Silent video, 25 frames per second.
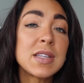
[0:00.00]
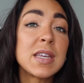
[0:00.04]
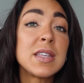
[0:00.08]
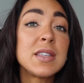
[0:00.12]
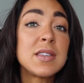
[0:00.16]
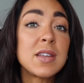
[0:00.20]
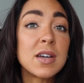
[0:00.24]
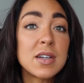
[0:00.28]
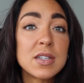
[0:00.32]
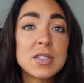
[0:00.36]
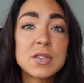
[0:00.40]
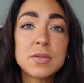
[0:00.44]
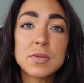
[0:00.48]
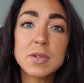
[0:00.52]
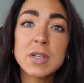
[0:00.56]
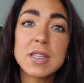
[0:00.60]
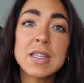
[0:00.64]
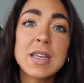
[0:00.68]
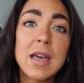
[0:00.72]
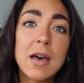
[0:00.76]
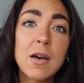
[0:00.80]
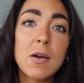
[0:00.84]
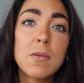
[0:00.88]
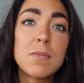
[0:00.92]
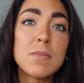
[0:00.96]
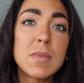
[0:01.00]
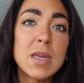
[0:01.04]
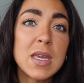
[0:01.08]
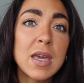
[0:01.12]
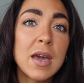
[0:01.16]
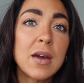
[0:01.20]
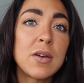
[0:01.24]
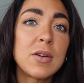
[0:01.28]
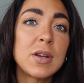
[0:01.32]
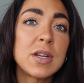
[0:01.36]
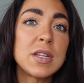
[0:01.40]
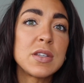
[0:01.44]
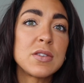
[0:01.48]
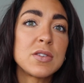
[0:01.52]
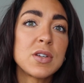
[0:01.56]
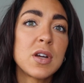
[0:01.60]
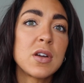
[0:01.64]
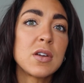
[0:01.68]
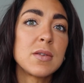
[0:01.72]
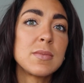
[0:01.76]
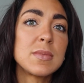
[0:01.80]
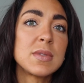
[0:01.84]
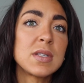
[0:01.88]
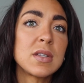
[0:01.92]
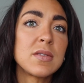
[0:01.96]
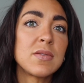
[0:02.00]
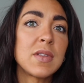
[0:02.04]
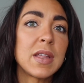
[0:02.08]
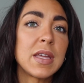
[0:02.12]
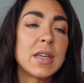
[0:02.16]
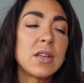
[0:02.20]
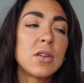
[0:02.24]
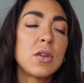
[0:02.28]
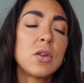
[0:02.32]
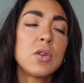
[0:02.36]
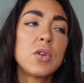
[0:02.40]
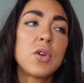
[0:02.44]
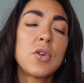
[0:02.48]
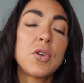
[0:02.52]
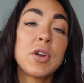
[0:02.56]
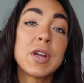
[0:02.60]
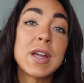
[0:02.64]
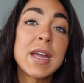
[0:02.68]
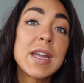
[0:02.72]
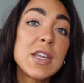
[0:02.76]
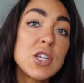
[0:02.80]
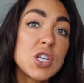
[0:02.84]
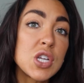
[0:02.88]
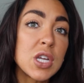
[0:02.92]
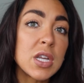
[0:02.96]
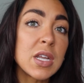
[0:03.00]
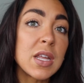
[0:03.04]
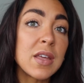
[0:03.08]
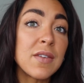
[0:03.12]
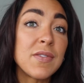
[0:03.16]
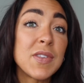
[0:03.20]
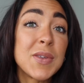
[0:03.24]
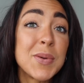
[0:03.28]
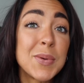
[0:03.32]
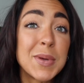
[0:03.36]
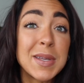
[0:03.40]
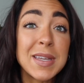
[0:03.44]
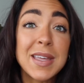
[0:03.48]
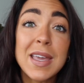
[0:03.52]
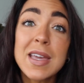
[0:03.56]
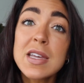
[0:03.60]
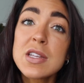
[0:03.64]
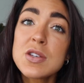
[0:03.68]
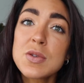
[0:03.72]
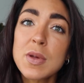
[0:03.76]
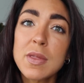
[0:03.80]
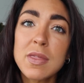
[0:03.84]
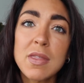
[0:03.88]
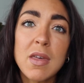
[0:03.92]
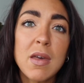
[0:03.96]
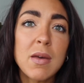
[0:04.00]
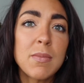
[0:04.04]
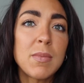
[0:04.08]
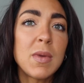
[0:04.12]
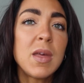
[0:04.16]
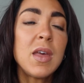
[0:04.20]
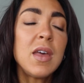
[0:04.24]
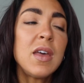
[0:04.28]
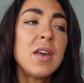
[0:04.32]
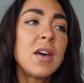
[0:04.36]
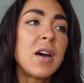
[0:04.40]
it does really help me out in terms of like creation if you engage with them,